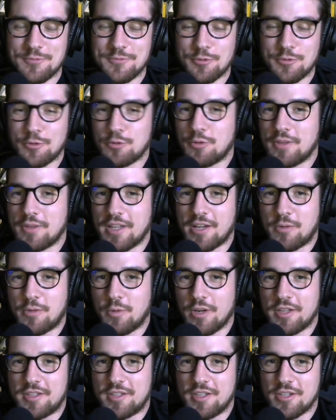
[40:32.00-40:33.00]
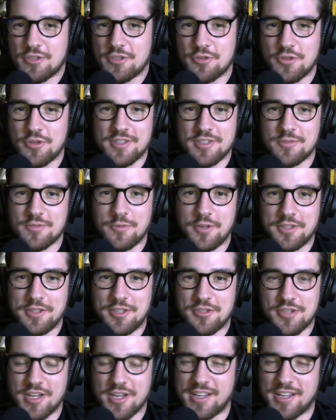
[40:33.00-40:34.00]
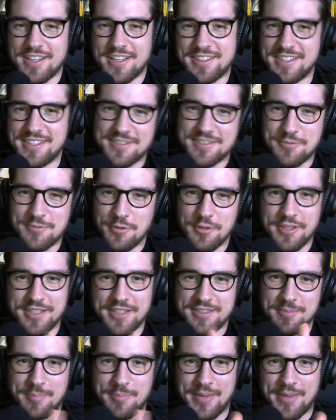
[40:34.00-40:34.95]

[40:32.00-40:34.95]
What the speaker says: You're doing like quality assurance, quality check. This rule doesn't